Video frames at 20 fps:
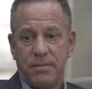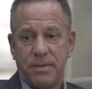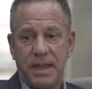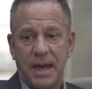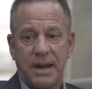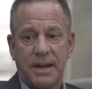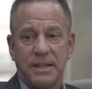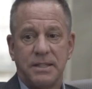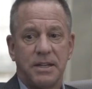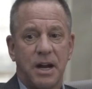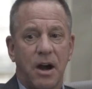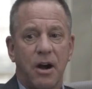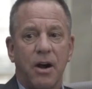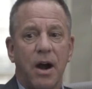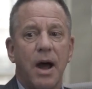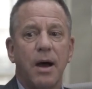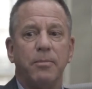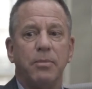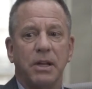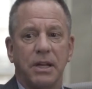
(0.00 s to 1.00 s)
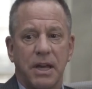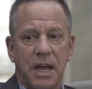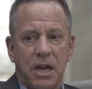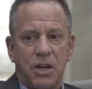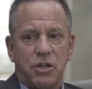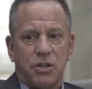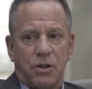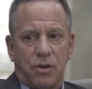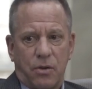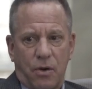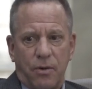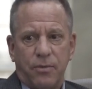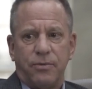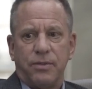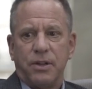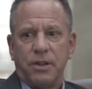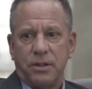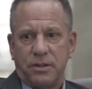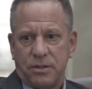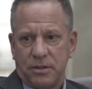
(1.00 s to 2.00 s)
That is our obligation,
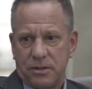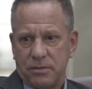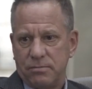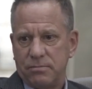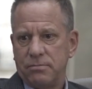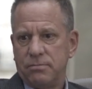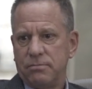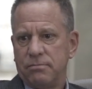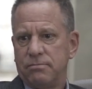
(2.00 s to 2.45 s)
hopefully, to